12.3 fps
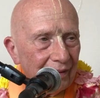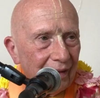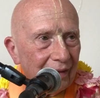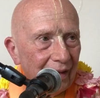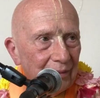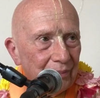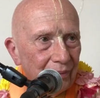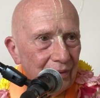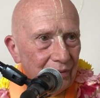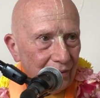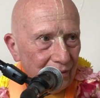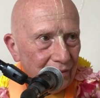like I
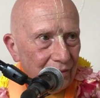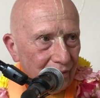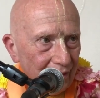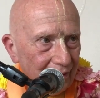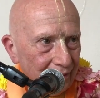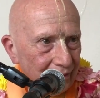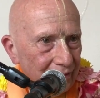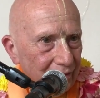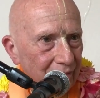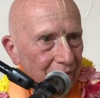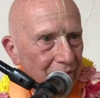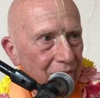preach in
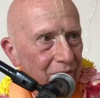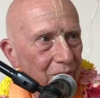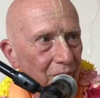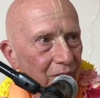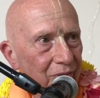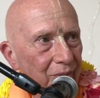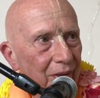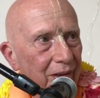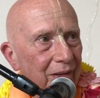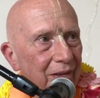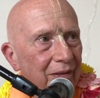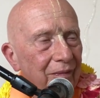jails. This is one of
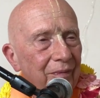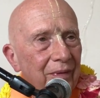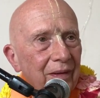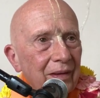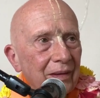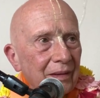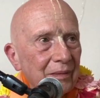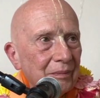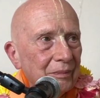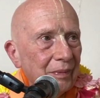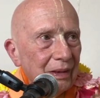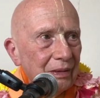my
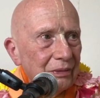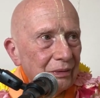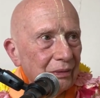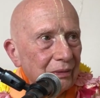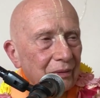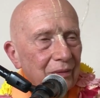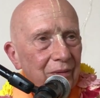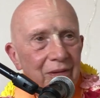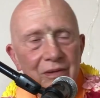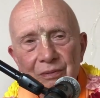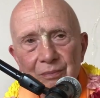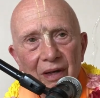major.
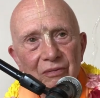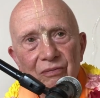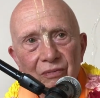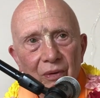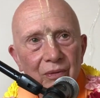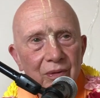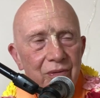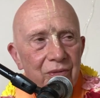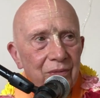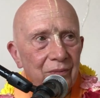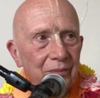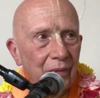This is my
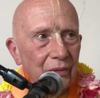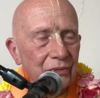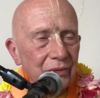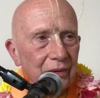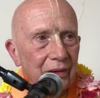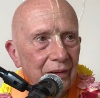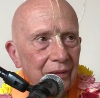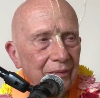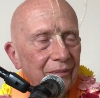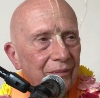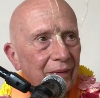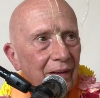focus mostly
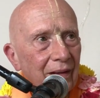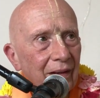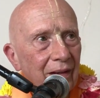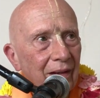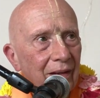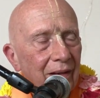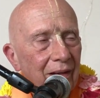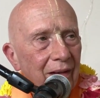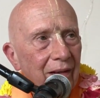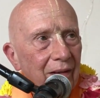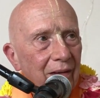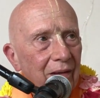in
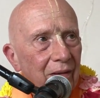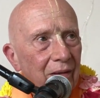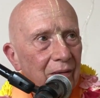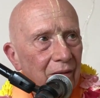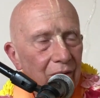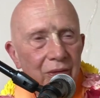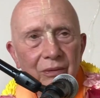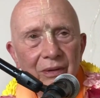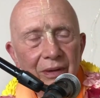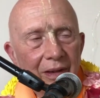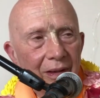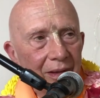in the
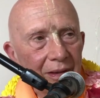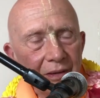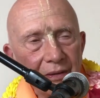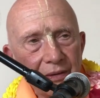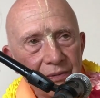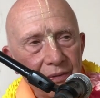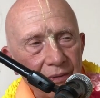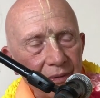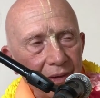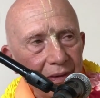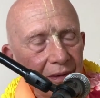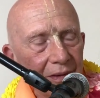UK and also
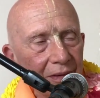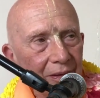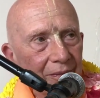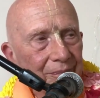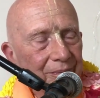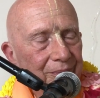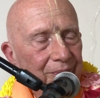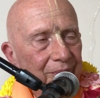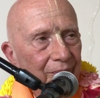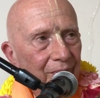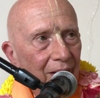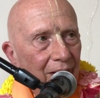in uh,
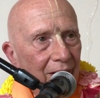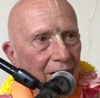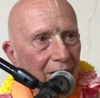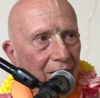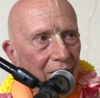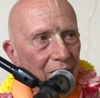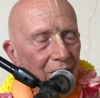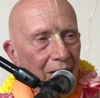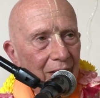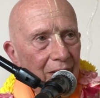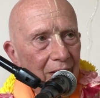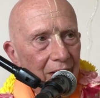in the
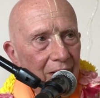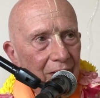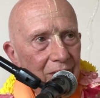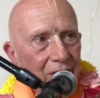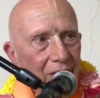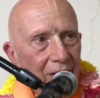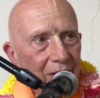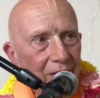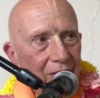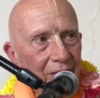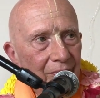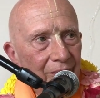United
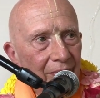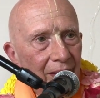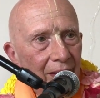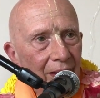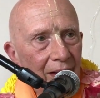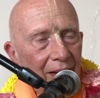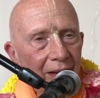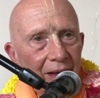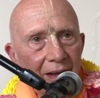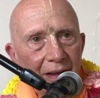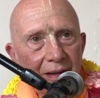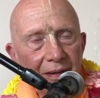States,
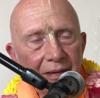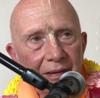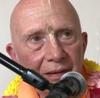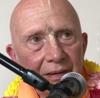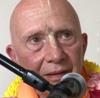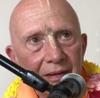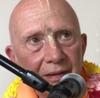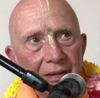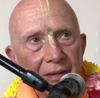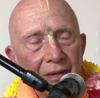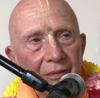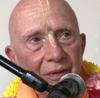and
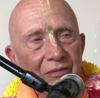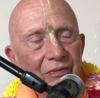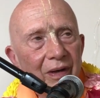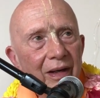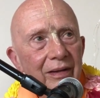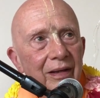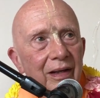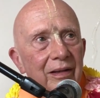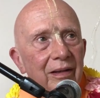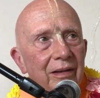we find that